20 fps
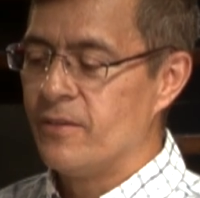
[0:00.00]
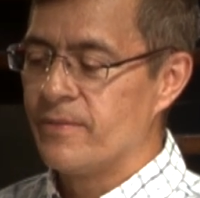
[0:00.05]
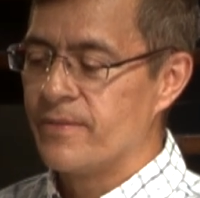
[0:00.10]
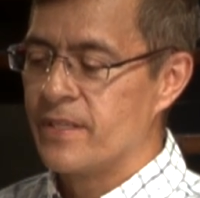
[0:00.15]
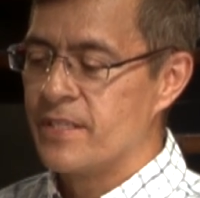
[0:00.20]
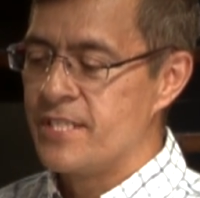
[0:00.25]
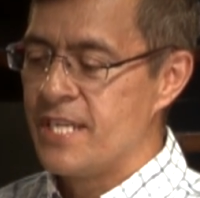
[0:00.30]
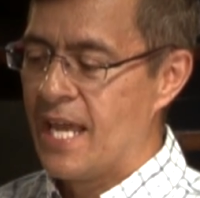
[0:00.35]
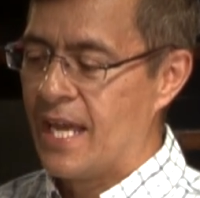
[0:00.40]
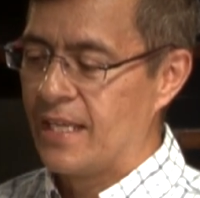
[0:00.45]
of
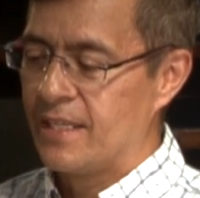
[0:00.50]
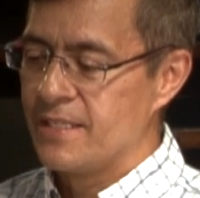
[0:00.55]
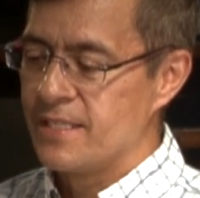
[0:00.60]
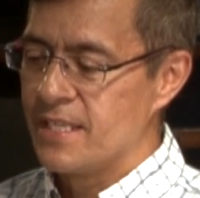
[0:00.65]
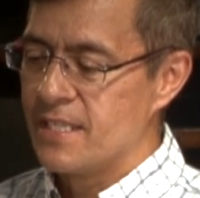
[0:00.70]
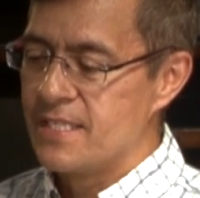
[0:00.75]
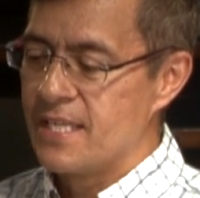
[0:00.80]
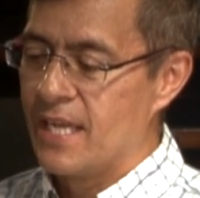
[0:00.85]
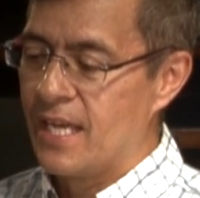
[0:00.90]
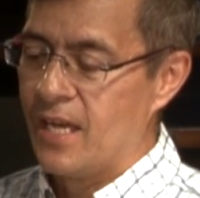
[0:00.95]
the
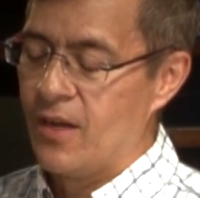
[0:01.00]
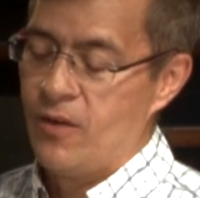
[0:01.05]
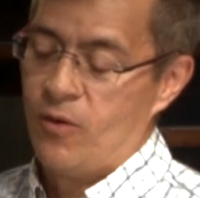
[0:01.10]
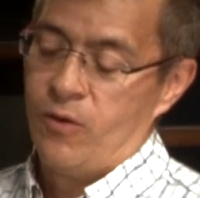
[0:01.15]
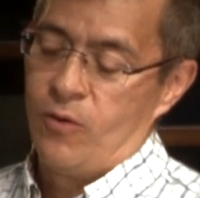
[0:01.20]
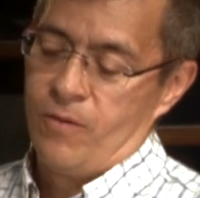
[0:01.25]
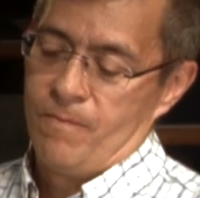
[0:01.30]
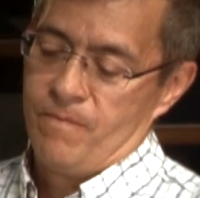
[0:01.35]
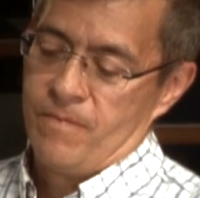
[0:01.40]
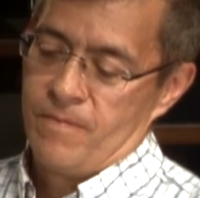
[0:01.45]
challenges
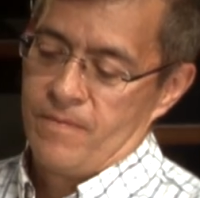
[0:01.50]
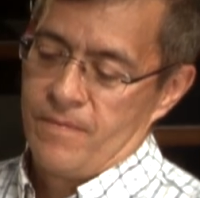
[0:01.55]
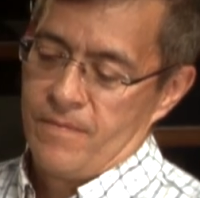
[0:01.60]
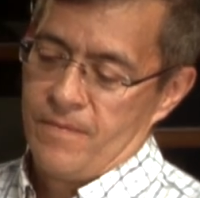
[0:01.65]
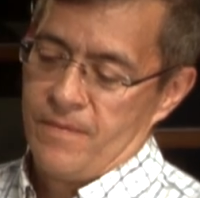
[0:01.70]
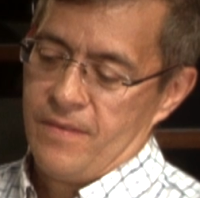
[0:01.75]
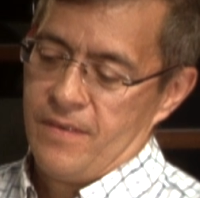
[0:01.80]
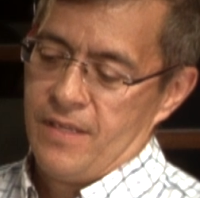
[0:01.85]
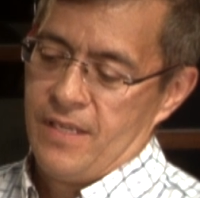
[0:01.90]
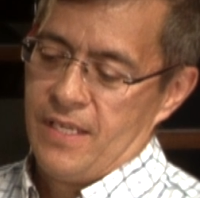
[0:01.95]

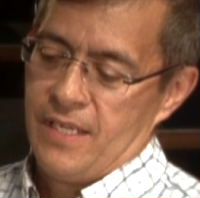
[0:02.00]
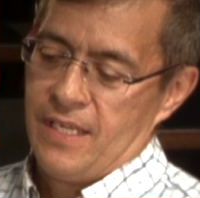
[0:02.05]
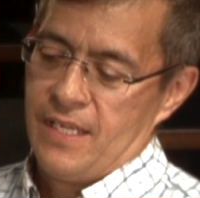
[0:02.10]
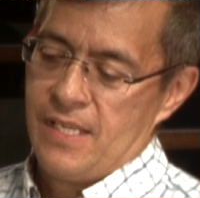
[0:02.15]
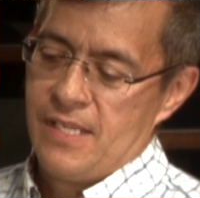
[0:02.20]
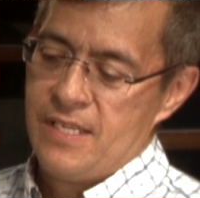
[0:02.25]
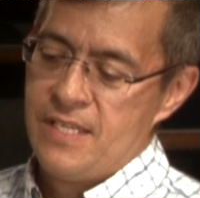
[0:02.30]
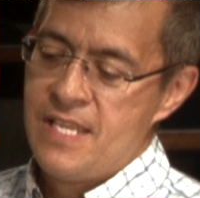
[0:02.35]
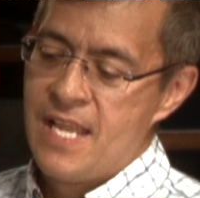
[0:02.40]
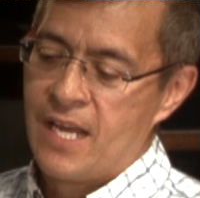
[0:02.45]

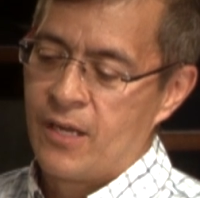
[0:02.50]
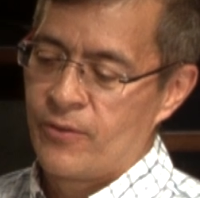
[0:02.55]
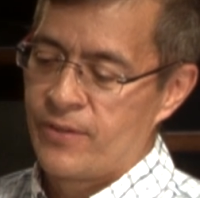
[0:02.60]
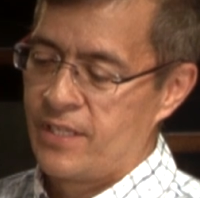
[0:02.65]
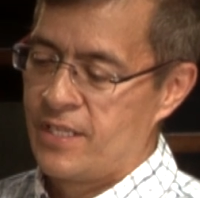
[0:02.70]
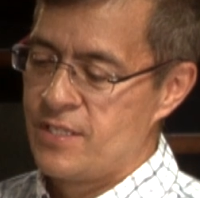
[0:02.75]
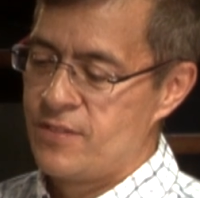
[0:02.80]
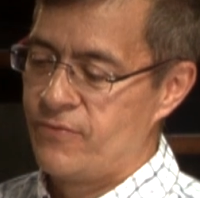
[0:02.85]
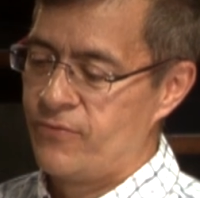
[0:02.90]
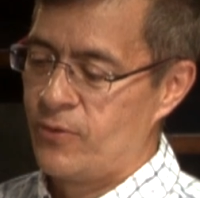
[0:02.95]

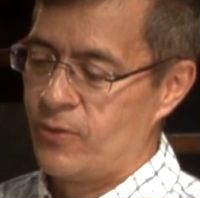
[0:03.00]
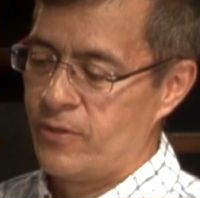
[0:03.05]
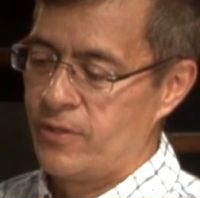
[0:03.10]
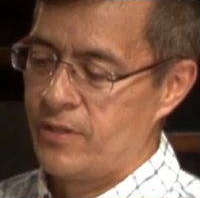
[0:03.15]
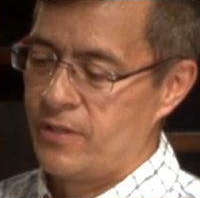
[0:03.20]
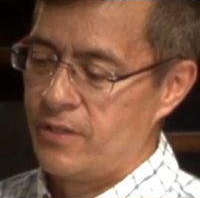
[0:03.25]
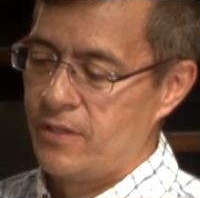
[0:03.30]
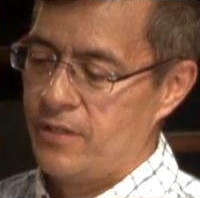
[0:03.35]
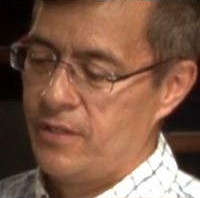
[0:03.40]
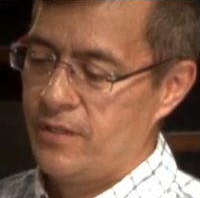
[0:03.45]
nowadays
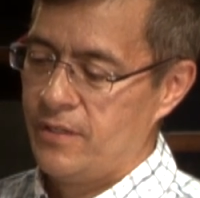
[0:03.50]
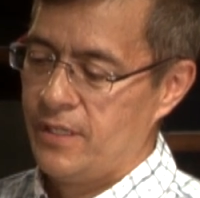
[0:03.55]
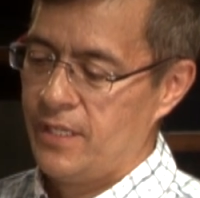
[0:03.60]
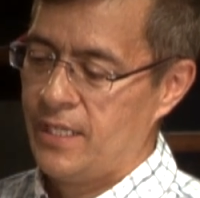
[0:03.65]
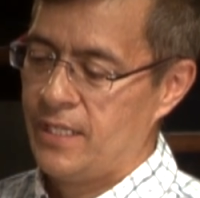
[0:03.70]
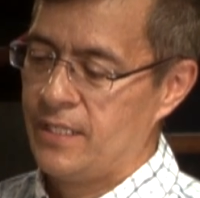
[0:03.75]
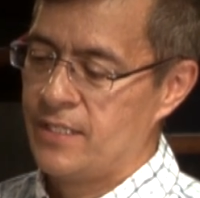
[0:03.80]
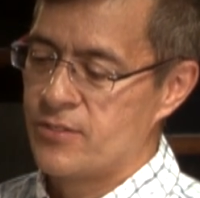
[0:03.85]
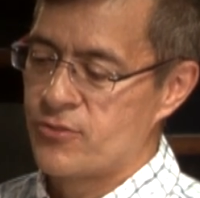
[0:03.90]
for an